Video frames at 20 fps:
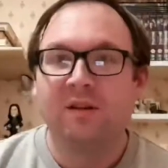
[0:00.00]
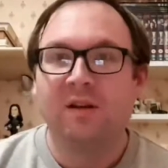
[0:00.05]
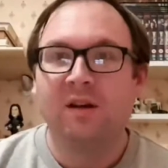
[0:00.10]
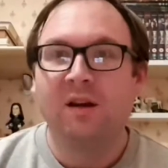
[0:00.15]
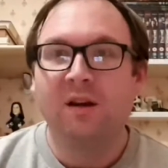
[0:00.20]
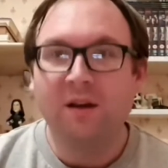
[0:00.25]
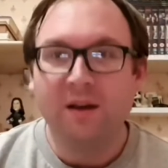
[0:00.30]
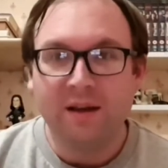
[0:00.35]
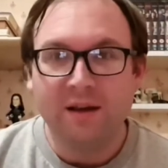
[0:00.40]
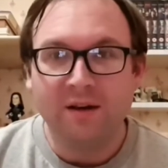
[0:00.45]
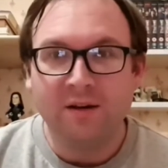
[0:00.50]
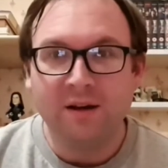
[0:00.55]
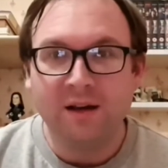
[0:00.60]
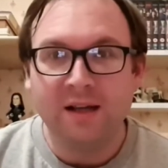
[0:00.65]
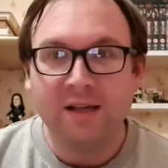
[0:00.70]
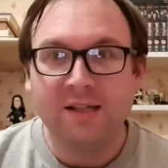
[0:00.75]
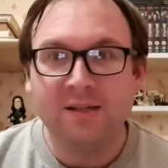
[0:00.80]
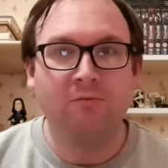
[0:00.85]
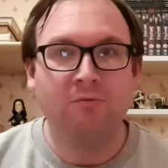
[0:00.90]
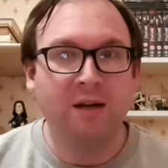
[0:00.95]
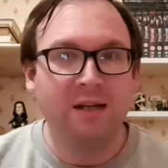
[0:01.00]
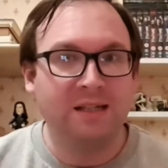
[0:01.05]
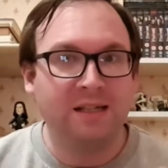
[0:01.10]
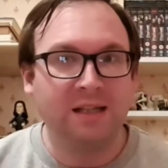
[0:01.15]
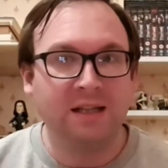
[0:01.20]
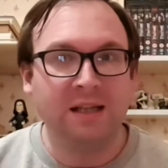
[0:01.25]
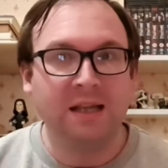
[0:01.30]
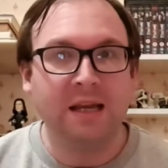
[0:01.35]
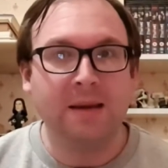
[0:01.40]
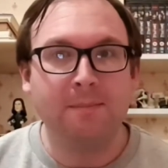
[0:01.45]
Hi guys,
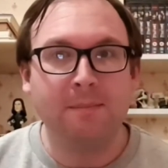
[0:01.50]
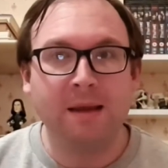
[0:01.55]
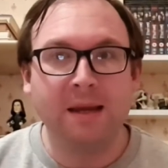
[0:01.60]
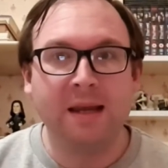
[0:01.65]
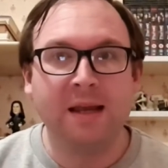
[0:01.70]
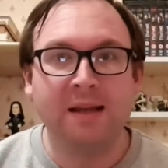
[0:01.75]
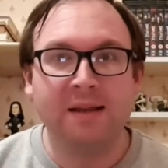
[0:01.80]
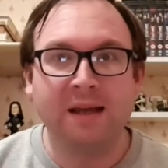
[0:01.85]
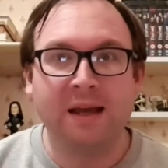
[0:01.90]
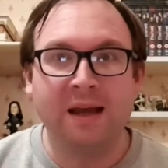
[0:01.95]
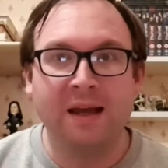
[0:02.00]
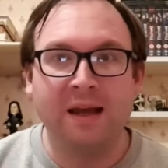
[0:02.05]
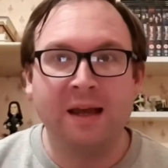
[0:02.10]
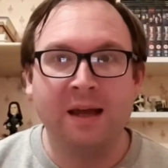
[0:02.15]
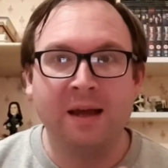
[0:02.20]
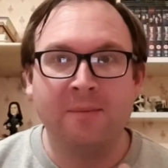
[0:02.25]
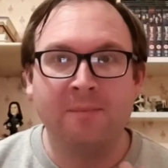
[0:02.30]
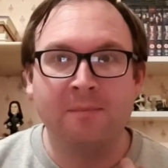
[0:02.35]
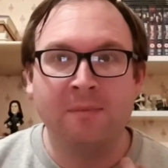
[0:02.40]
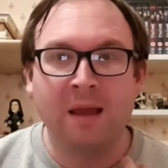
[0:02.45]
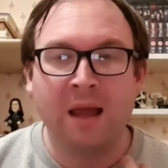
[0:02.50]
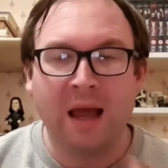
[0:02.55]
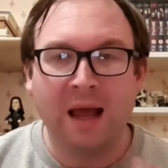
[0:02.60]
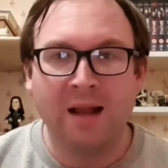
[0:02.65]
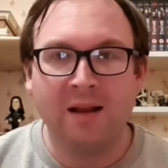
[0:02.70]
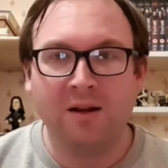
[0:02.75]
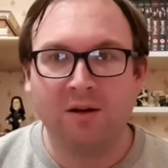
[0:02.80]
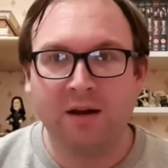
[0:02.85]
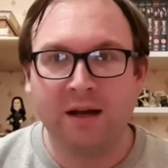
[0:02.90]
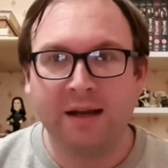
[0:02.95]
recently me and um,
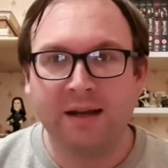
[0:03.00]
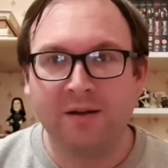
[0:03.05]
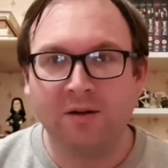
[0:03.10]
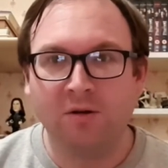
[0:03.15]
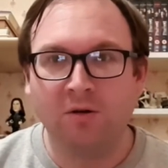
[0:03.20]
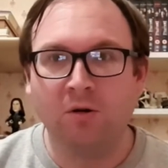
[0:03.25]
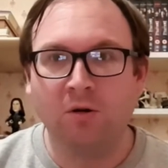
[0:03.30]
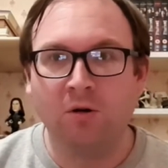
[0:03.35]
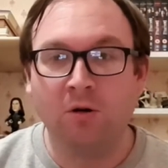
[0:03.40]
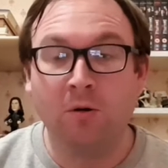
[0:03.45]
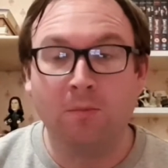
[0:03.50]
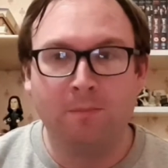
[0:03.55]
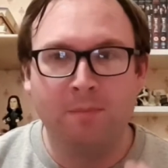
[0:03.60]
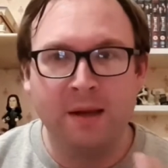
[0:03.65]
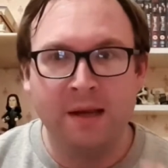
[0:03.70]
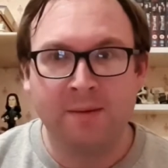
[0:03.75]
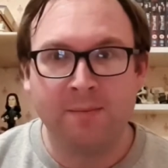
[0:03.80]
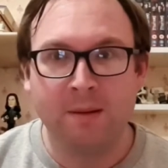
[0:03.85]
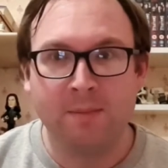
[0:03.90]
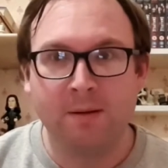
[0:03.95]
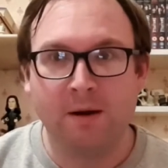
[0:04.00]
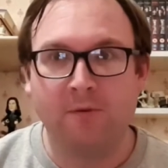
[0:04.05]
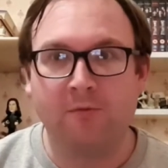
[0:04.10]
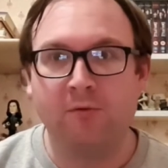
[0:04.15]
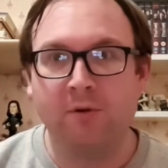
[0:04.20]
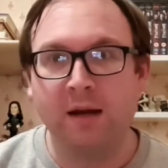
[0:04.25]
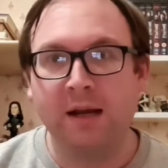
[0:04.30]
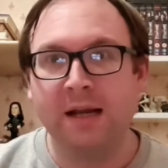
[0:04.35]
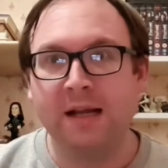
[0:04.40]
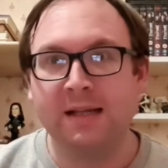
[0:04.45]
Aline or Pygmy Puff
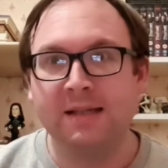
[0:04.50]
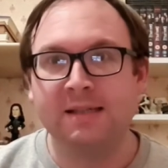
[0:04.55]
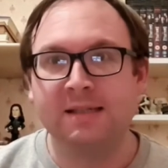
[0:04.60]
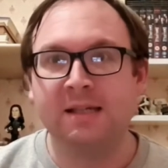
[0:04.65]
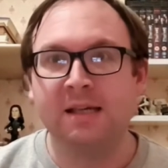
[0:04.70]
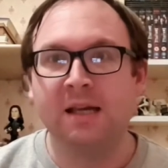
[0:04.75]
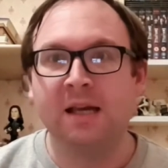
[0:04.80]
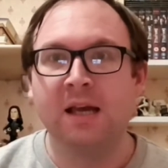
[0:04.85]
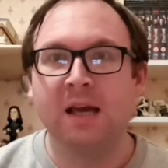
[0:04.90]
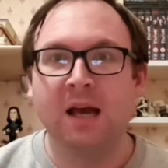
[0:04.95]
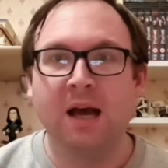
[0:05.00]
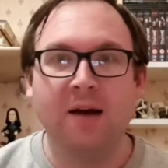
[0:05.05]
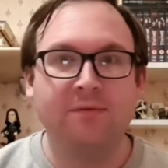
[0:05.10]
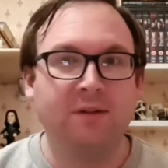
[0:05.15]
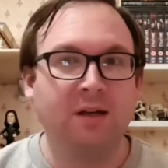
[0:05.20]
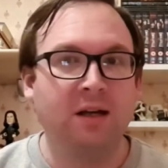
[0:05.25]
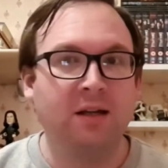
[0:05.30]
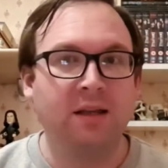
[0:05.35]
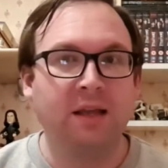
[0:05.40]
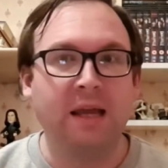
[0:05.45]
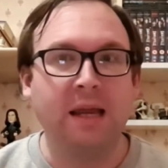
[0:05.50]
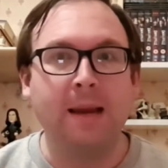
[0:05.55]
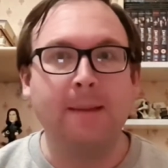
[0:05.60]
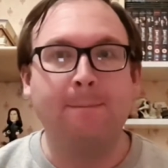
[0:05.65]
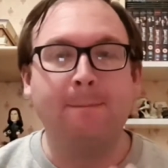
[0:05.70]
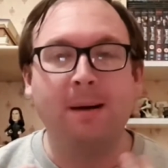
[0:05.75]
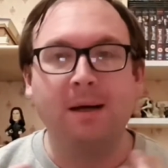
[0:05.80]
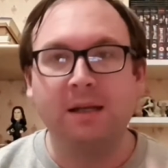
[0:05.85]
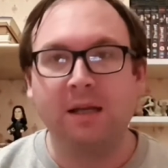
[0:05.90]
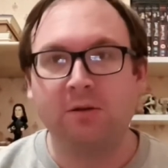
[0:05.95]
Reads have done a
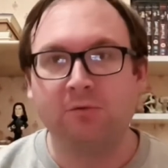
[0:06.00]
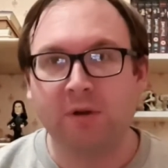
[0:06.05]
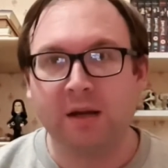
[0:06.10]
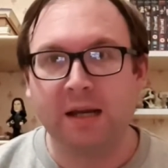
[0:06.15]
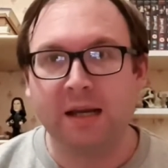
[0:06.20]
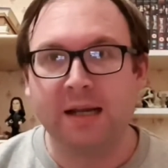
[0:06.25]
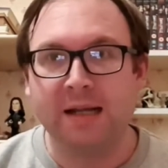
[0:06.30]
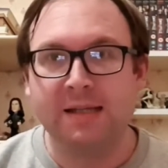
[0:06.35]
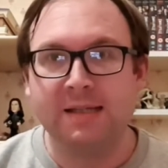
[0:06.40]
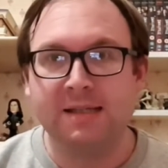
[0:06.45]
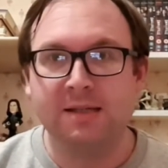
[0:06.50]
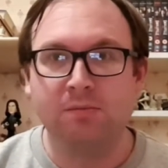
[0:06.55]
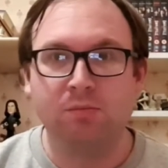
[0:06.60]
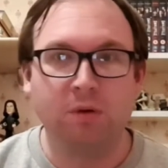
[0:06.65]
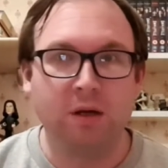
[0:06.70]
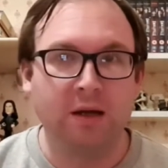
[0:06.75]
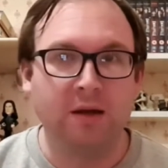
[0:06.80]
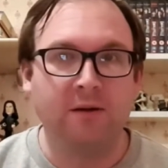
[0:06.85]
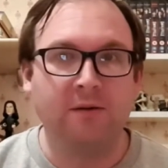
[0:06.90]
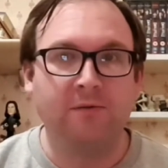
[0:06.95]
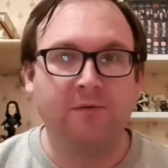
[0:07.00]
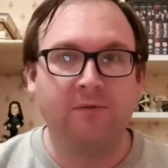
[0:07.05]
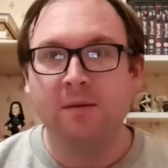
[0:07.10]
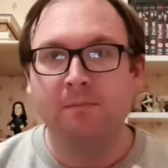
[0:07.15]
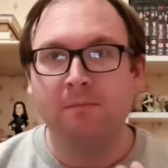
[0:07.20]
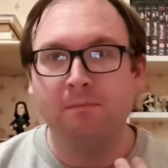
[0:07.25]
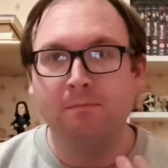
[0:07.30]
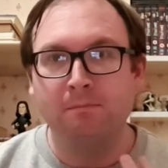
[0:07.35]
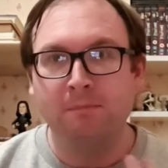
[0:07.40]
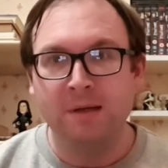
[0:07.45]
buddy reads with
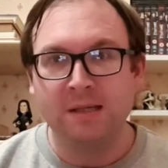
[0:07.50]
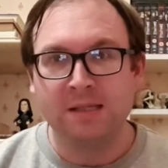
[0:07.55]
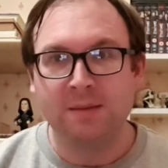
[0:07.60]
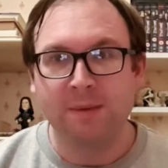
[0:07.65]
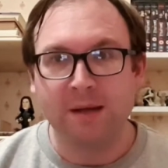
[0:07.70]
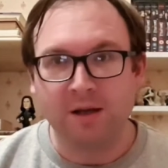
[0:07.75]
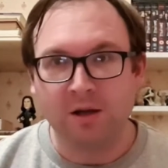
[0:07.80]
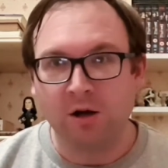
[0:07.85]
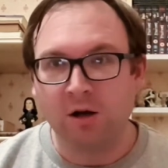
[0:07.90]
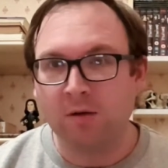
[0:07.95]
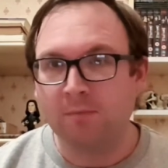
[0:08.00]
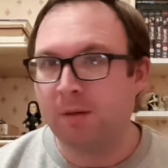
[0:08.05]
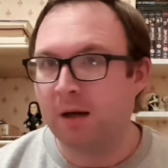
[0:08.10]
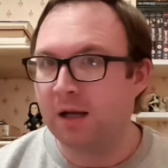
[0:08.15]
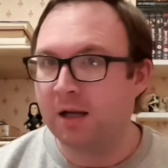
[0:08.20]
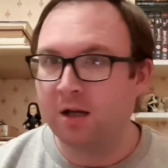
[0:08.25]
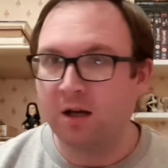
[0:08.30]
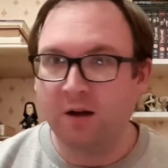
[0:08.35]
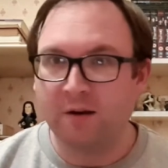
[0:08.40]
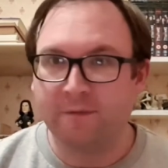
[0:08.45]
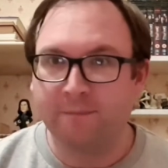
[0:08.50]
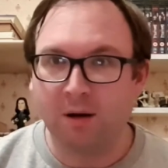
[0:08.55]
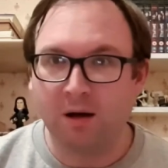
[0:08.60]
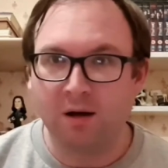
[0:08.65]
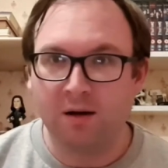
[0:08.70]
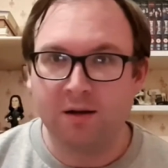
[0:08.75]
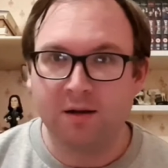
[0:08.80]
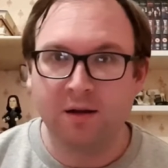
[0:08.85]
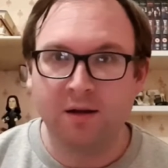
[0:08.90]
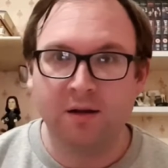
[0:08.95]
Mr. B Gone by Clive
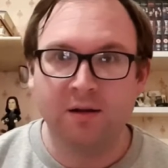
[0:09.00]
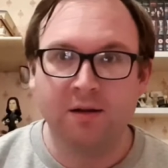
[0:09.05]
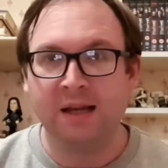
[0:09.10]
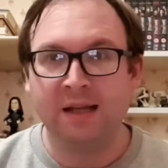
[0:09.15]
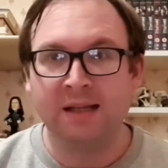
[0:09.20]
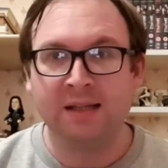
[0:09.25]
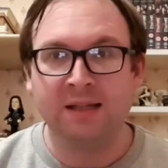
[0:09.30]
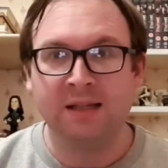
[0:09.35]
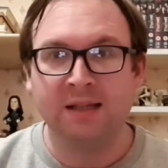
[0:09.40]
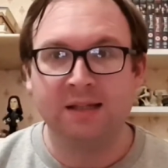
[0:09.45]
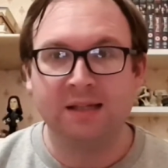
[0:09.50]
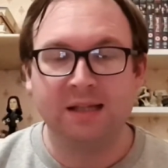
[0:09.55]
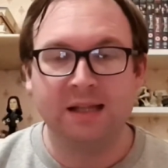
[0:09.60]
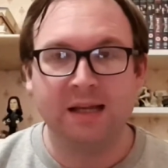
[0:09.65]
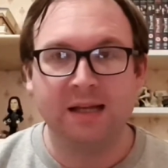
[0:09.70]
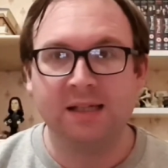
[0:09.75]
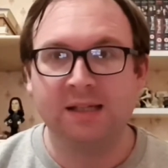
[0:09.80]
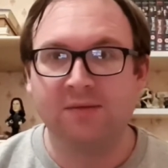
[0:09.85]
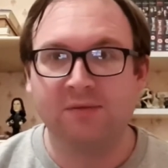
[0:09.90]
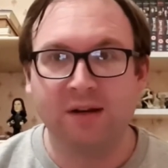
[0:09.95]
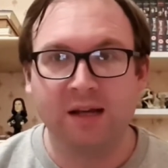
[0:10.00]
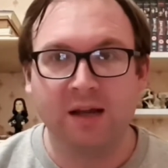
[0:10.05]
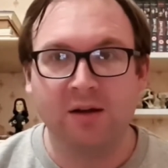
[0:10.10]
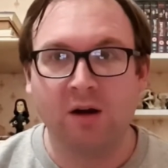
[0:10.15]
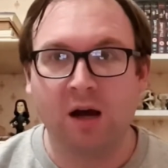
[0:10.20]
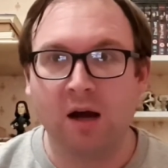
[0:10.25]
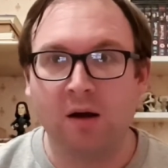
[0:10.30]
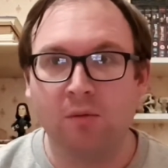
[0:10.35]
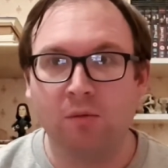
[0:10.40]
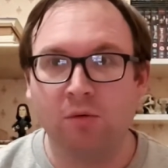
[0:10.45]
Barker. In today in this video
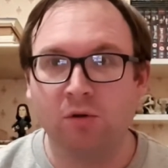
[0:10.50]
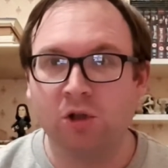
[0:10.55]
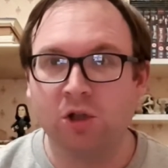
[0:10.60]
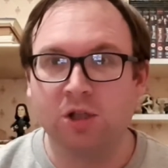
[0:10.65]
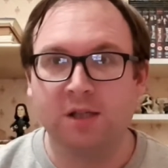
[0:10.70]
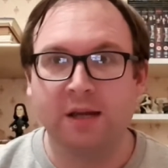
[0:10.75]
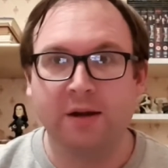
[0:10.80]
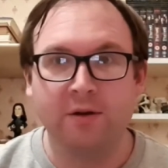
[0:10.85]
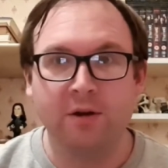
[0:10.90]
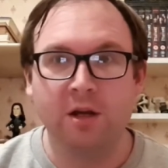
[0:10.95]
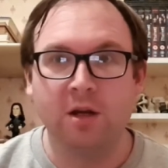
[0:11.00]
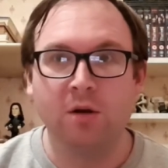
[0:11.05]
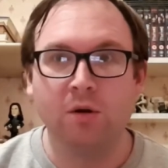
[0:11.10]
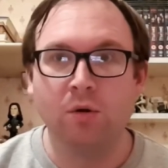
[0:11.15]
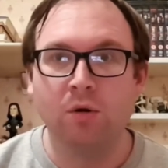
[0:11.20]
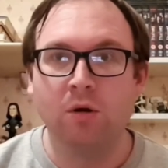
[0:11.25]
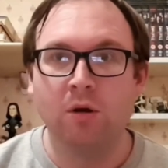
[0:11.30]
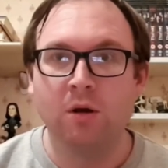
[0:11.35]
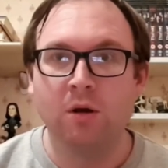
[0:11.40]
I will just tell you